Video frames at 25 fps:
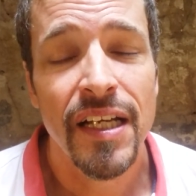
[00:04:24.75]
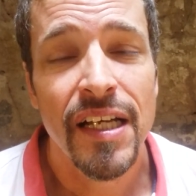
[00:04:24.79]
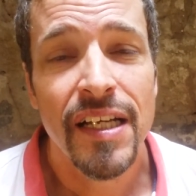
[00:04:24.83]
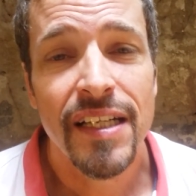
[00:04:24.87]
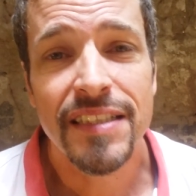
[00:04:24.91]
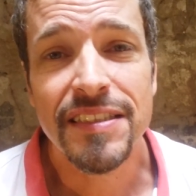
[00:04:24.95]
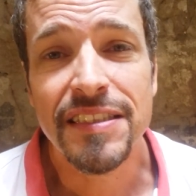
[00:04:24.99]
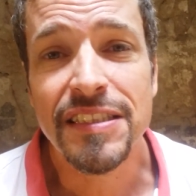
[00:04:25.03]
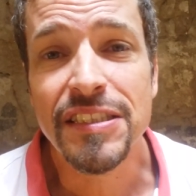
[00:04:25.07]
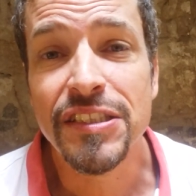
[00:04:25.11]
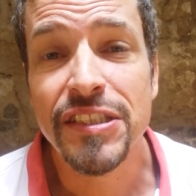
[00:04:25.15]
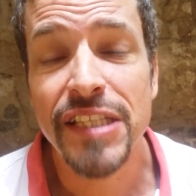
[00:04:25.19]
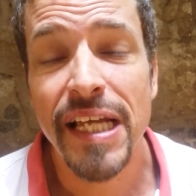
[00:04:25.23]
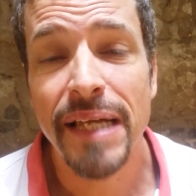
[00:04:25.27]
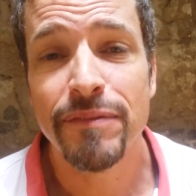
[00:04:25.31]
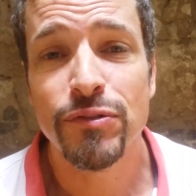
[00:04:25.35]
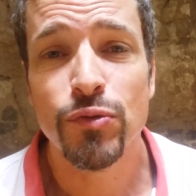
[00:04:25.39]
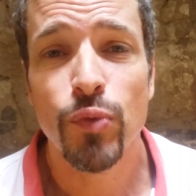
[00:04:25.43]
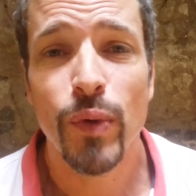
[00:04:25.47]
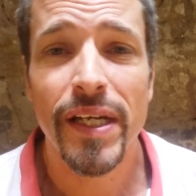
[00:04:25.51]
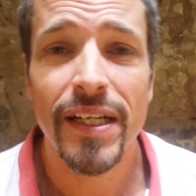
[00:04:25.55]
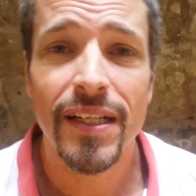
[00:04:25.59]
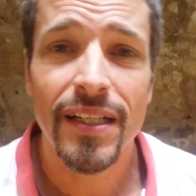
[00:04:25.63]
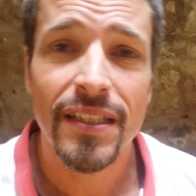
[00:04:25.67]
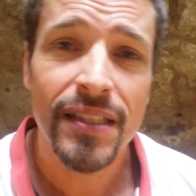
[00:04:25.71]
This is James
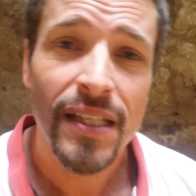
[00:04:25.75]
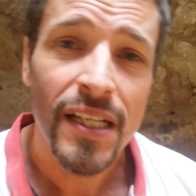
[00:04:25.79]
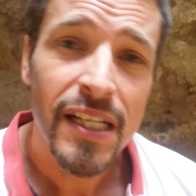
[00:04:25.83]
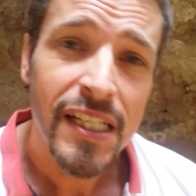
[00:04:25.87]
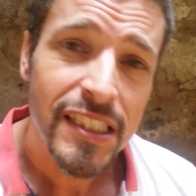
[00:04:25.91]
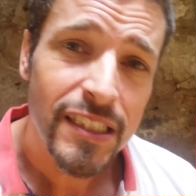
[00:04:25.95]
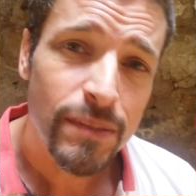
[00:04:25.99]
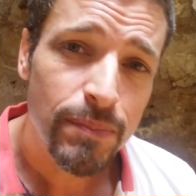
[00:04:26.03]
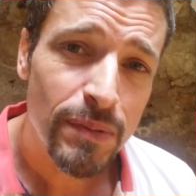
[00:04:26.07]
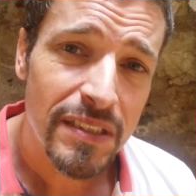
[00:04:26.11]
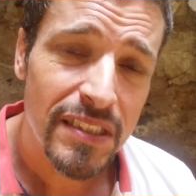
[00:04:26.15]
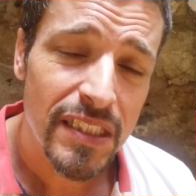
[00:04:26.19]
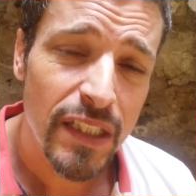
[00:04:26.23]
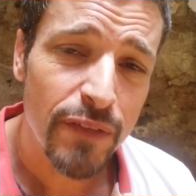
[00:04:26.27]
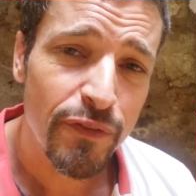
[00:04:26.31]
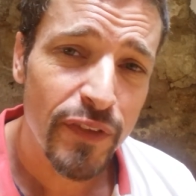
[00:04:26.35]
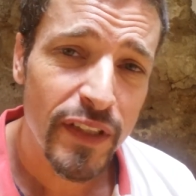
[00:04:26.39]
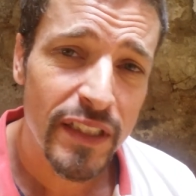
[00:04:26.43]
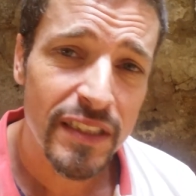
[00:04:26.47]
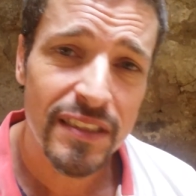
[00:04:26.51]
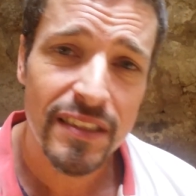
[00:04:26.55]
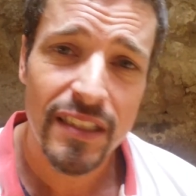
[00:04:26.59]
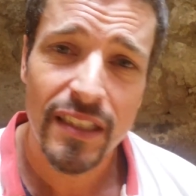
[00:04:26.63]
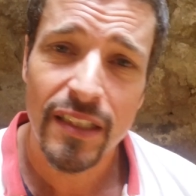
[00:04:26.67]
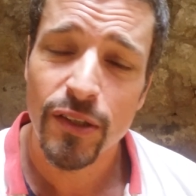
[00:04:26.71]
Whalen,
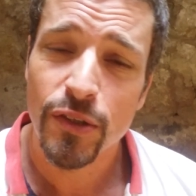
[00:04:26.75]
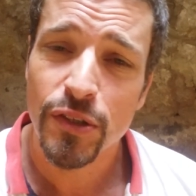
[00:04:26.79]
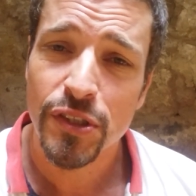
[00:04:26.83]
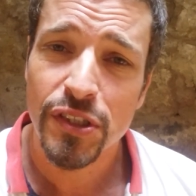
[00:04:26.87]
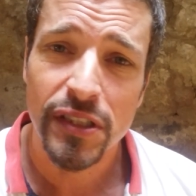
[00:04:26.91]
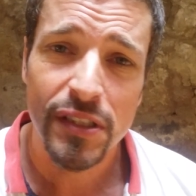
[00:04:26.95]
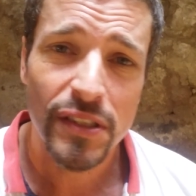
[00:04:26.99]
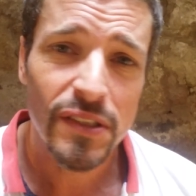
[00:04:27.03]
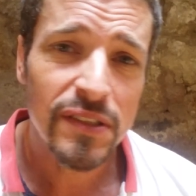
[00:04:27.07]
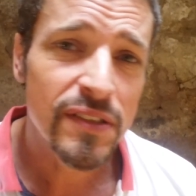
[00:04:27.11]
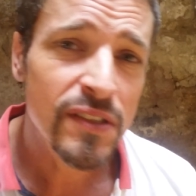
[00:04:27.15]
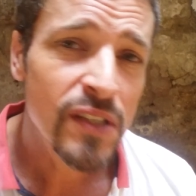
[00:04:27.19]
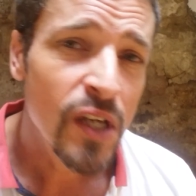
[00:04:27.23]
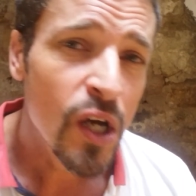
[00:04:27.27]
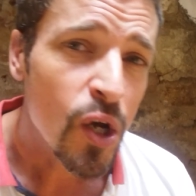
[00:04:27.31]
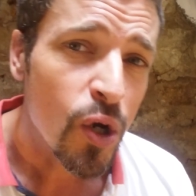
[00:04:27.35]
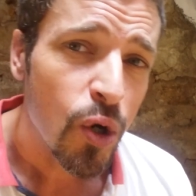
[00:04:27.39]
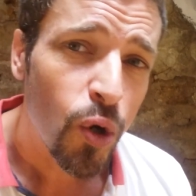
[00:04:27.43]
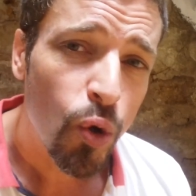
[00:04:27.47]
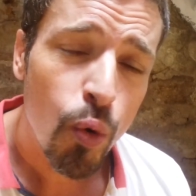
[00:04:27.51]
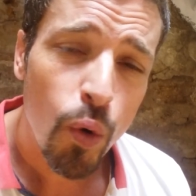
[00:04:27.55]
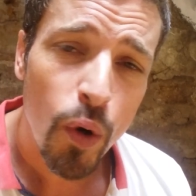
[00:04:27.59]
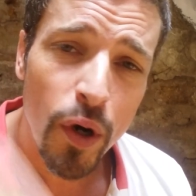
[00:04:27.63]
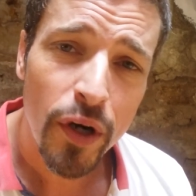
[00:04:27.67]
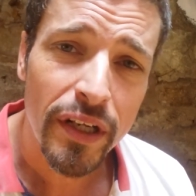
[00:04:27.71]
Specific Solutions,
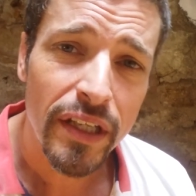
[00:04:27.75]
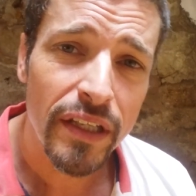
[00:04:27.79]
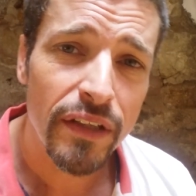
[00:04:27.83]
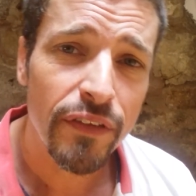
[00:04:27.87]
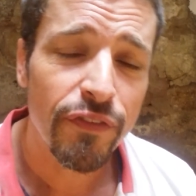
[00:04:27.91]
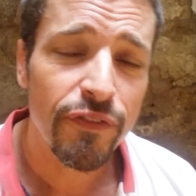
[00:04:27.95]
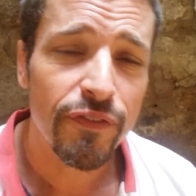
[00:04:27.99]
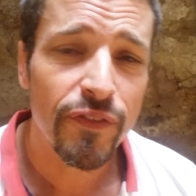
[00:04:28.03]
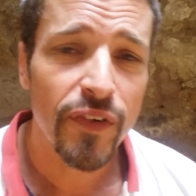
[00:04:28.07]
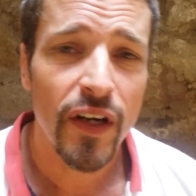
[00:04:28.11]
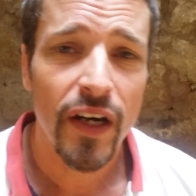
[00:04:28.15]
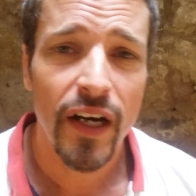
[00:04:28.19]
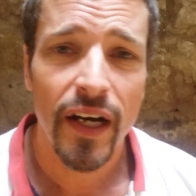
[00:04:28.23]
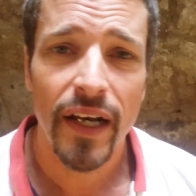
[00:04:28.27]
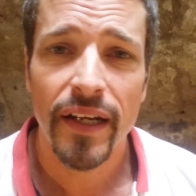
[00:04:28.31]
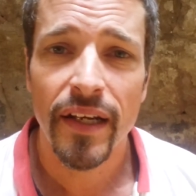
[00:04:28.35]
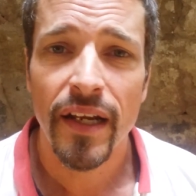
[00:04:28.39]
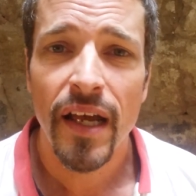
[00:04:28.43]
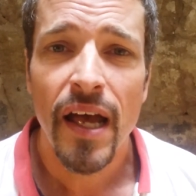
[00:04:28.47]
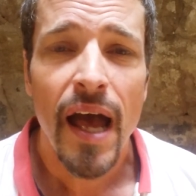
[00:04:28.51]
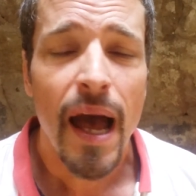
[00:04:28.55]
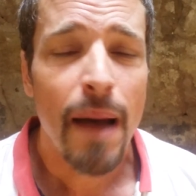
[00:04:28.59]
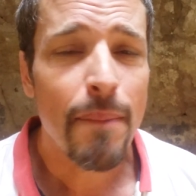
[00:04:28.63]
quirky fun.